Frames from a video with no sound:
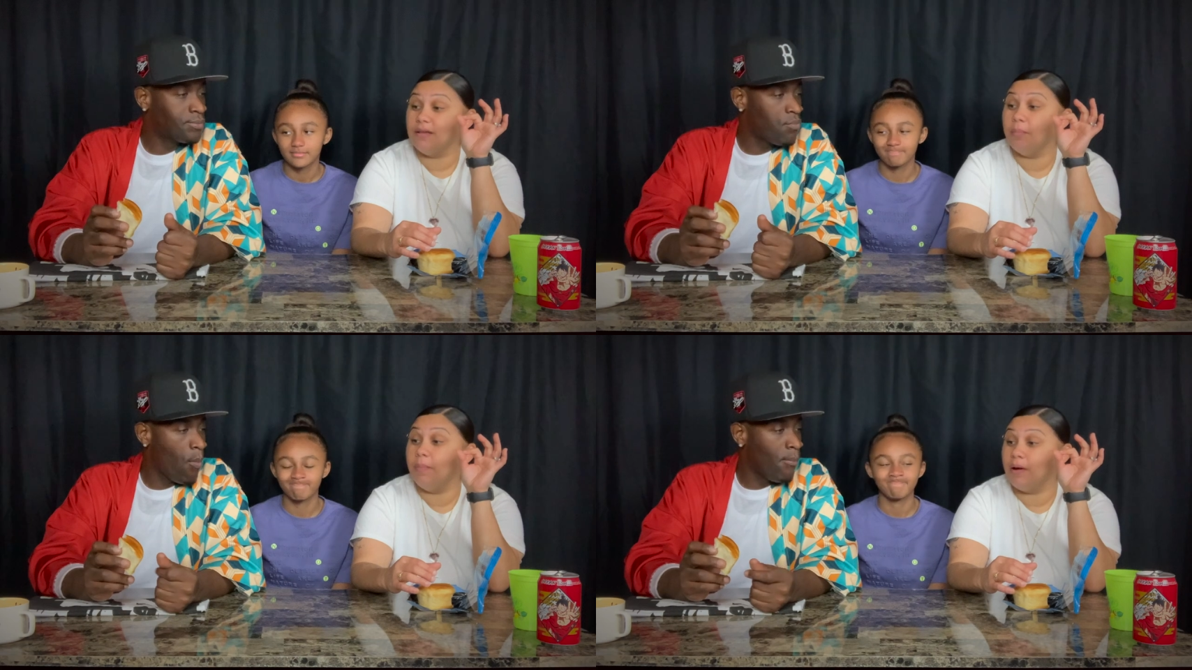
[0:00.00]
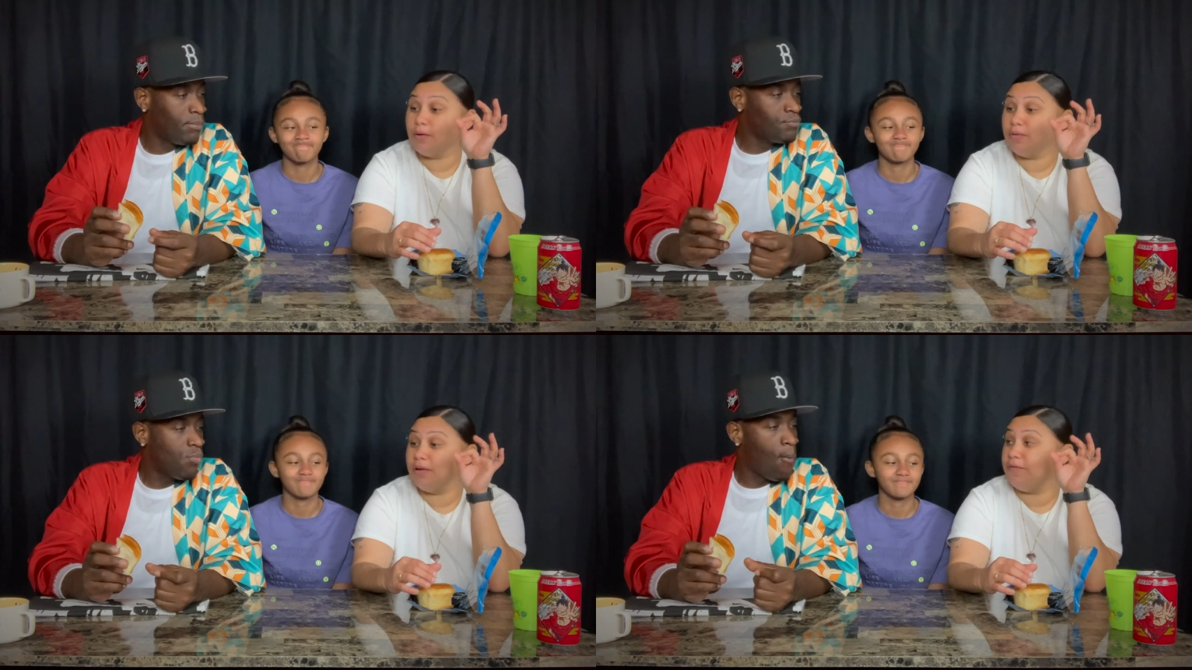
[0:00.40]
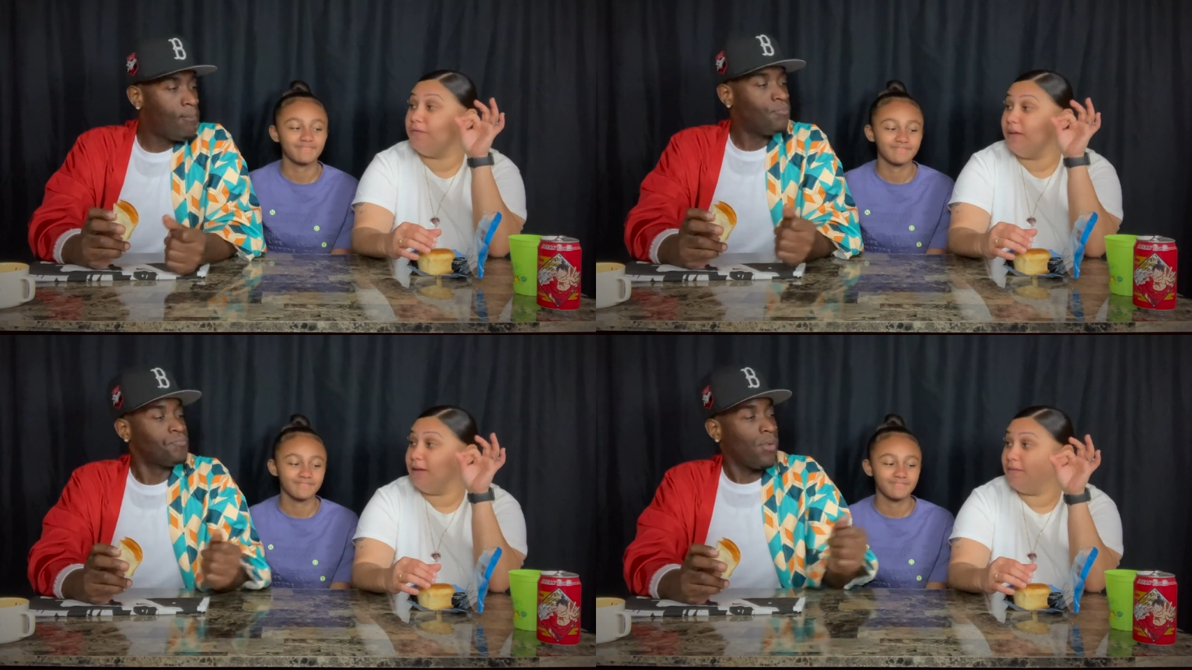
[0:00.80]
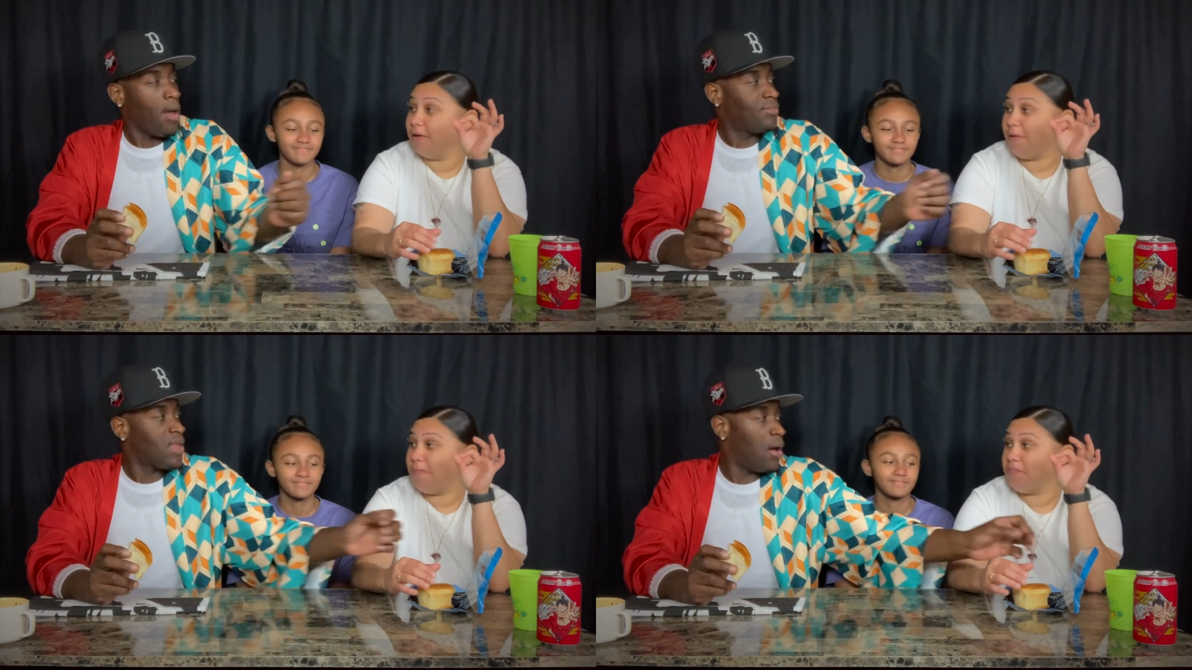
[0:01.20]
Speaker 1: a buttery flavor.
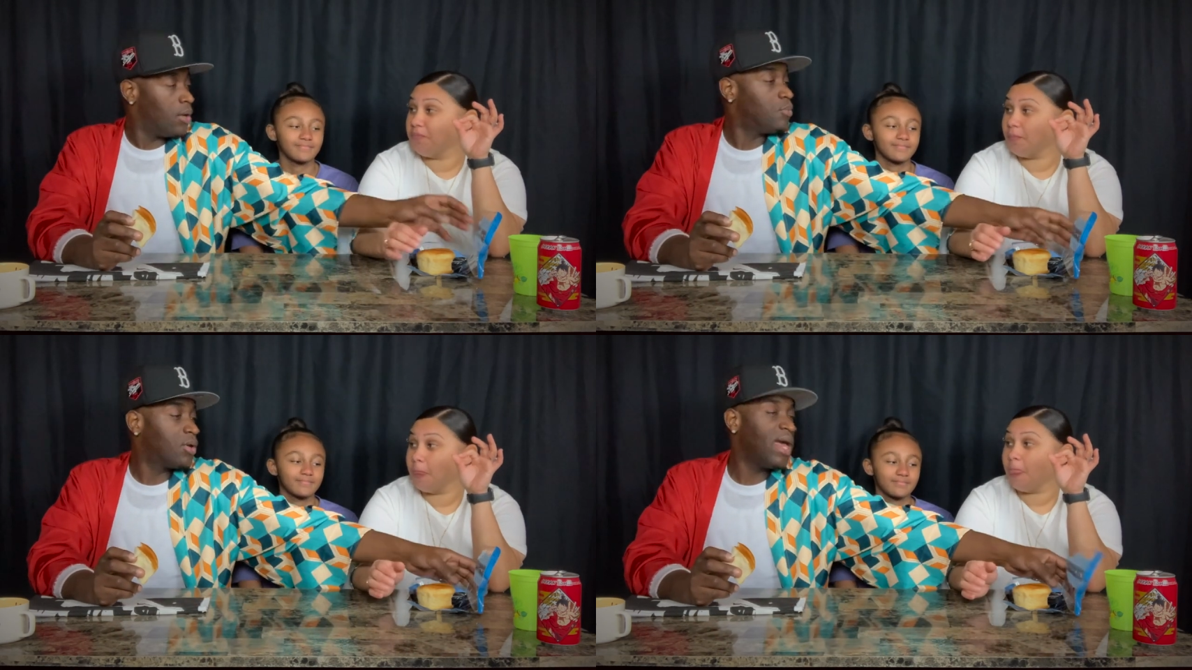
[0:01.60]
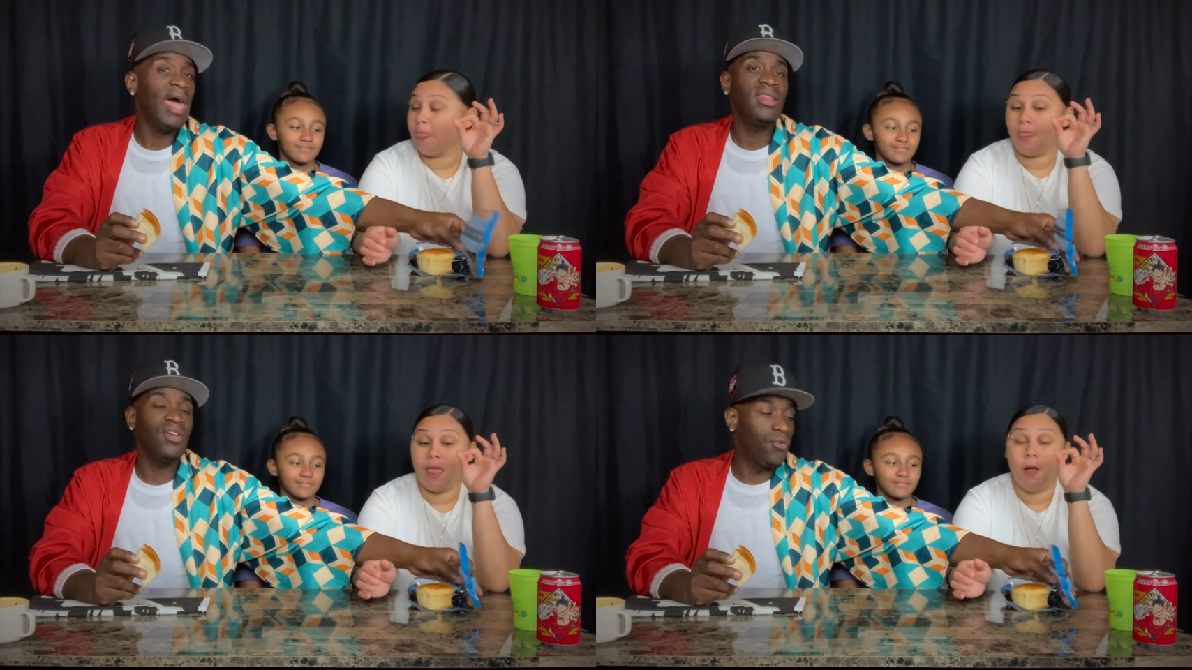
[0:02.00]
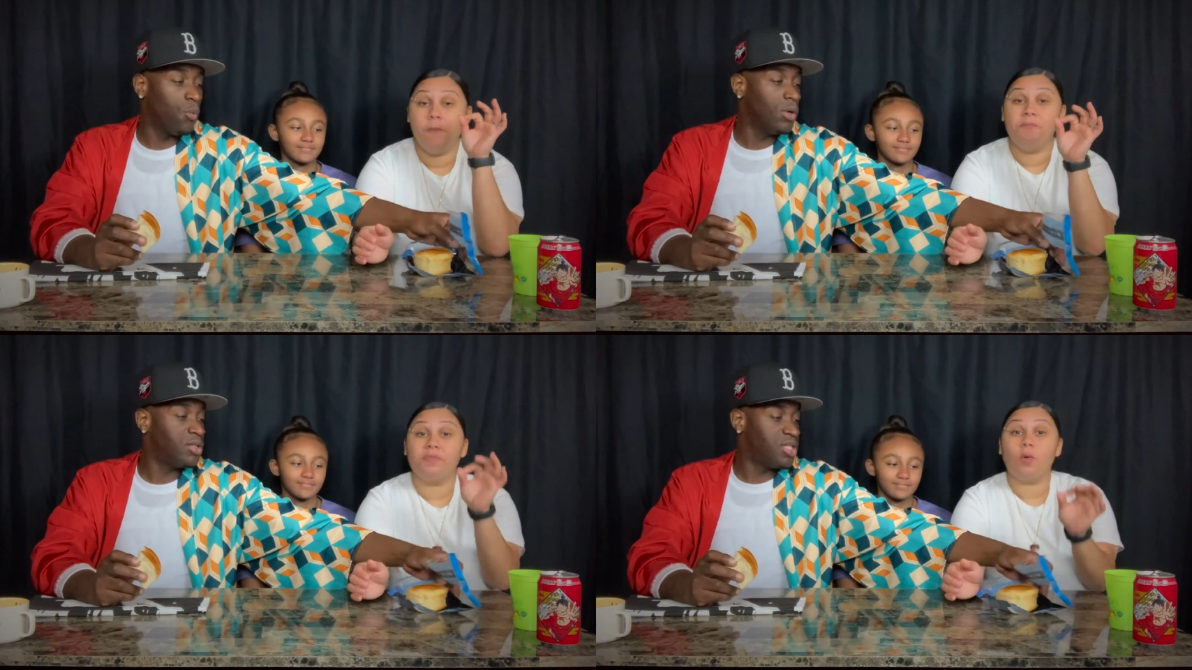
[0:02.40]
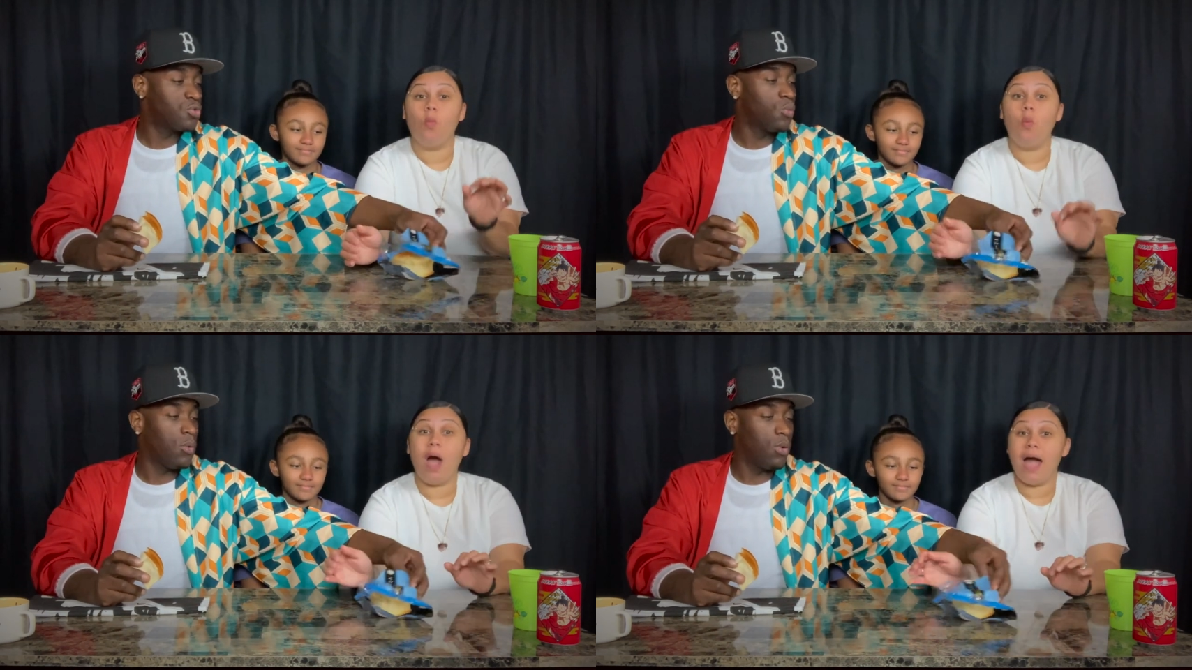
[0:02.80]
Well, they have different ones. This
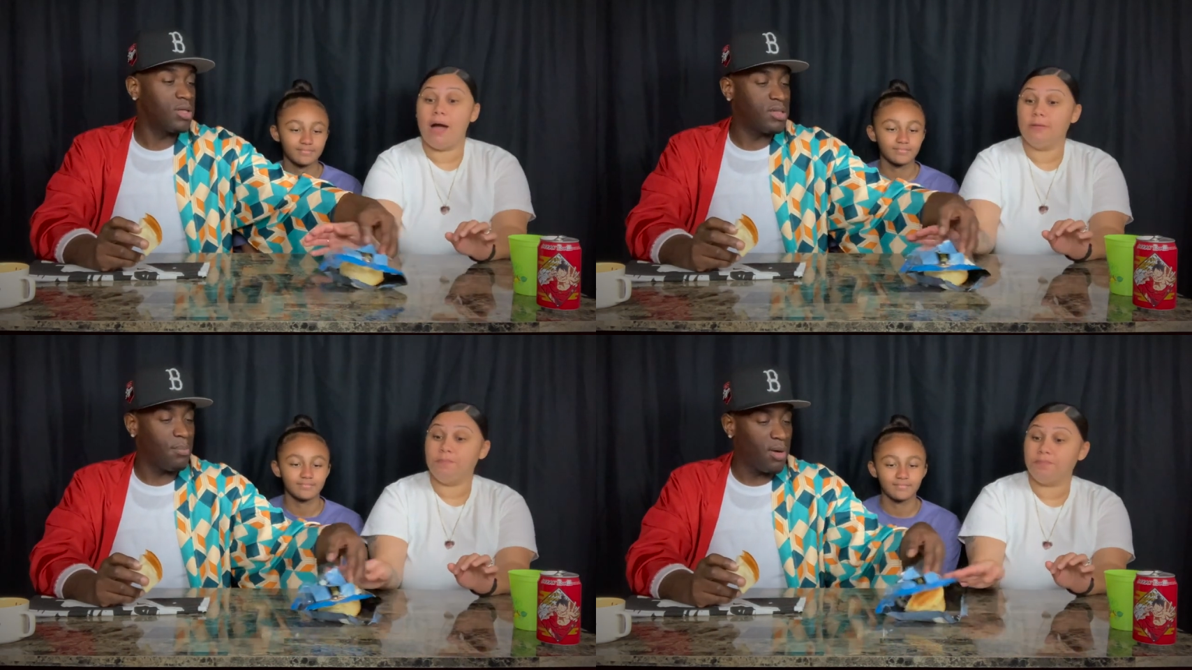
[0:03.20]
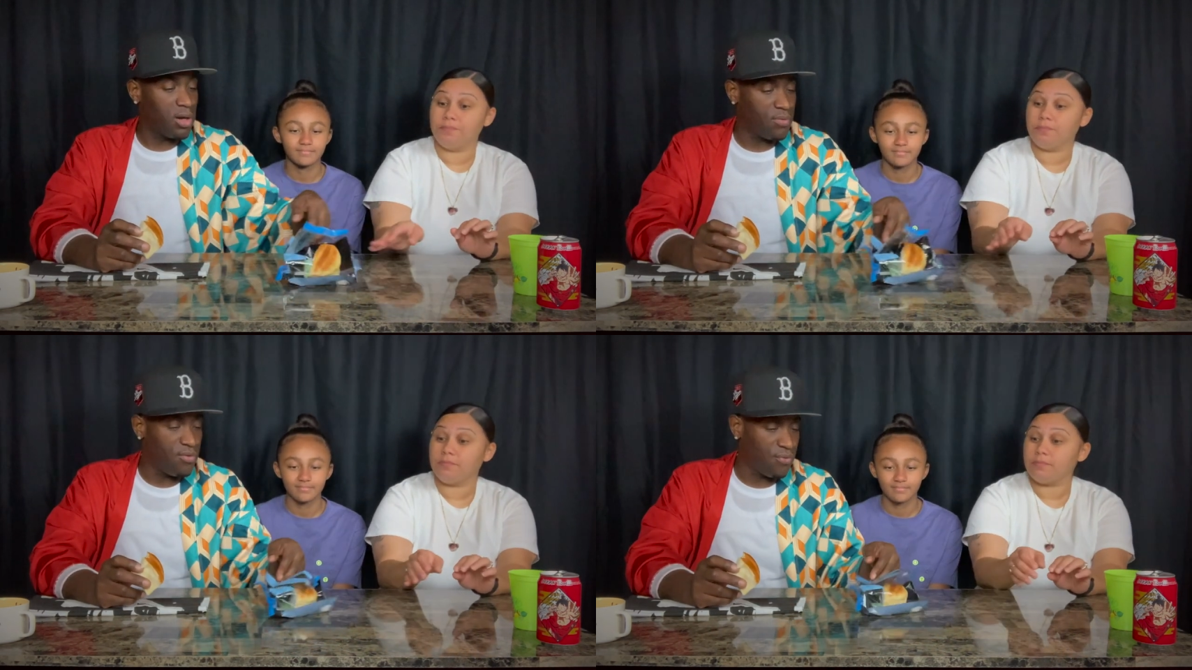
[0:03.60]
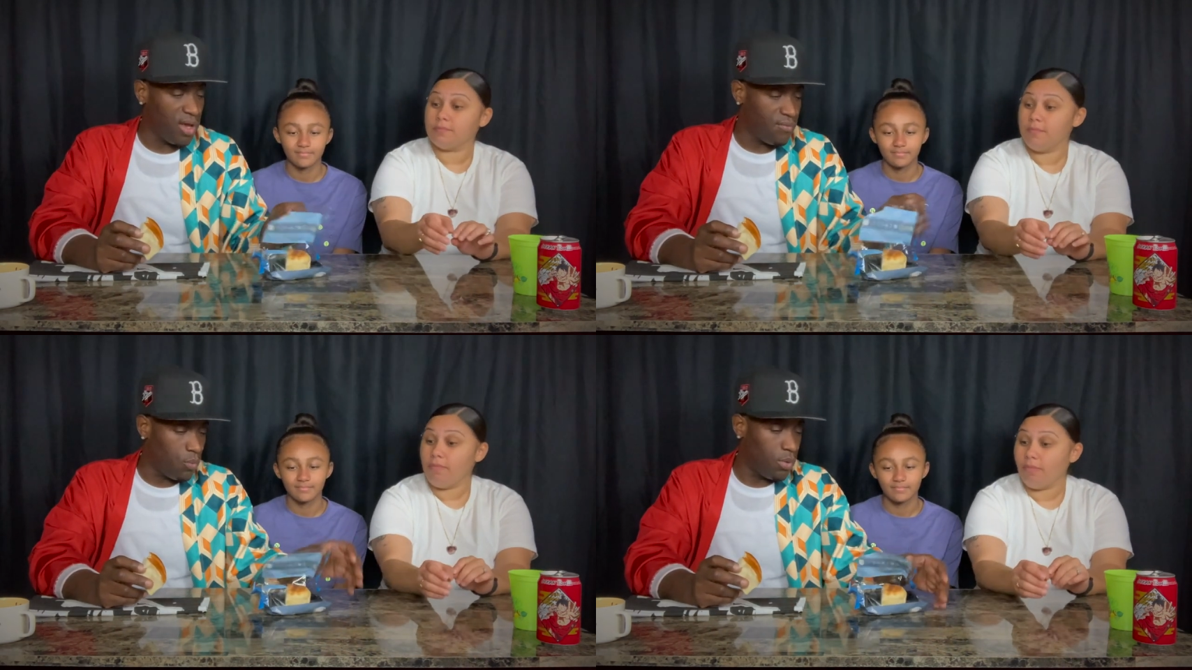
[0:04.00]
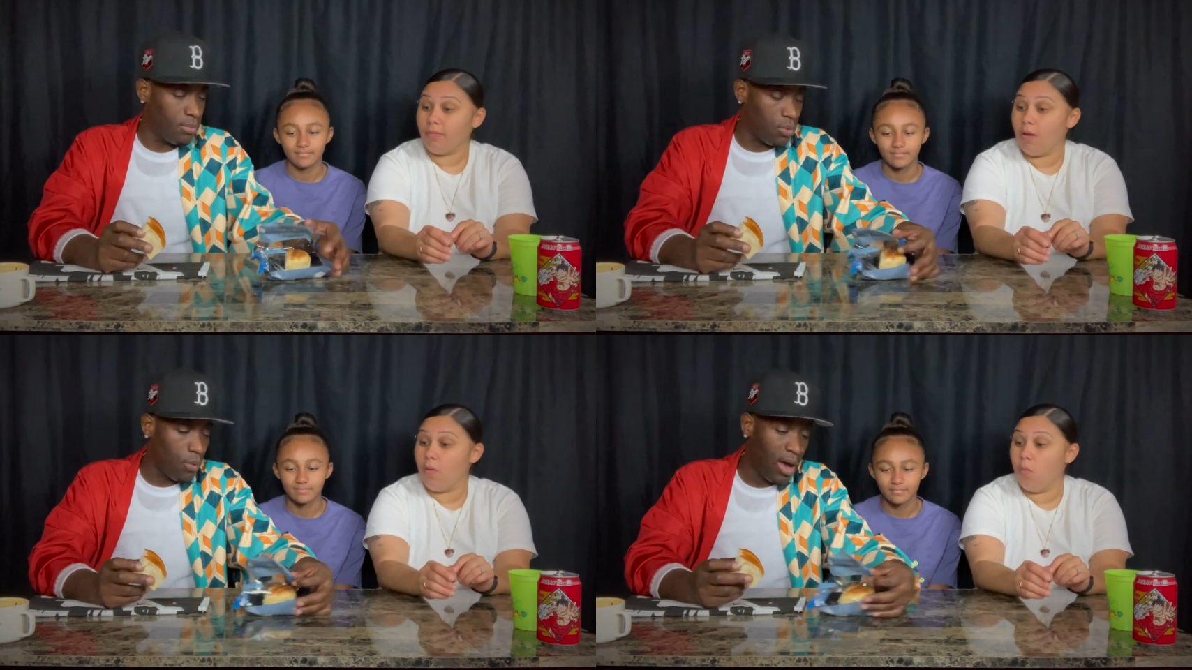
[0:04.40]
one was the buttery flavor one.
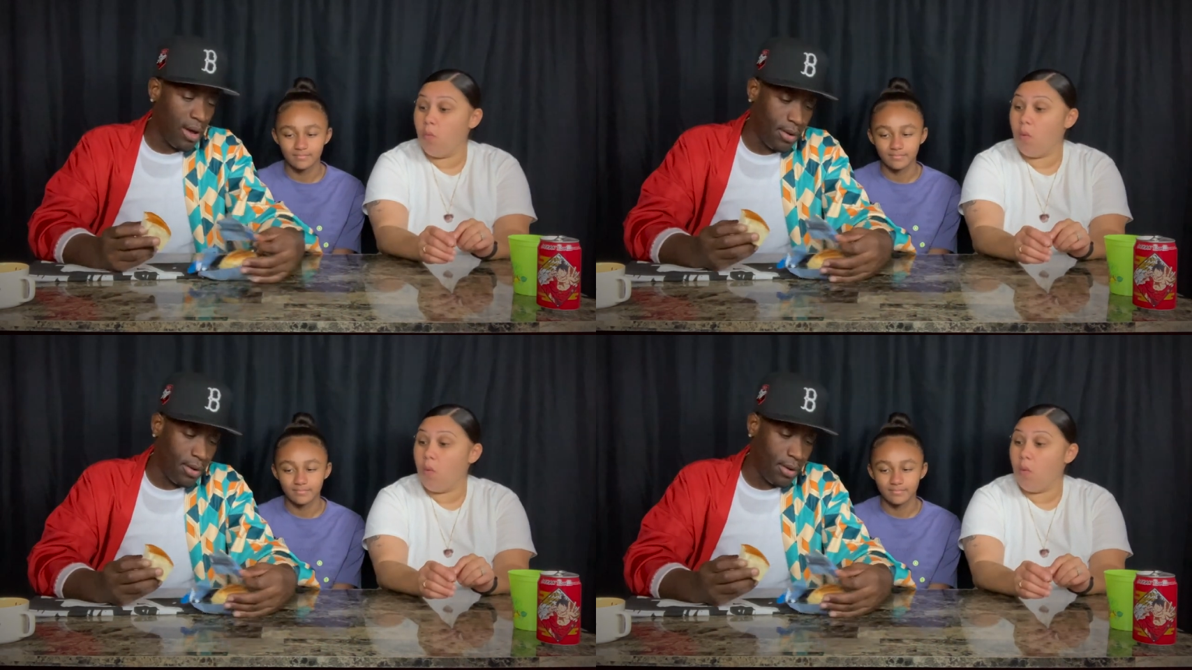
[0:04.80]
But wow.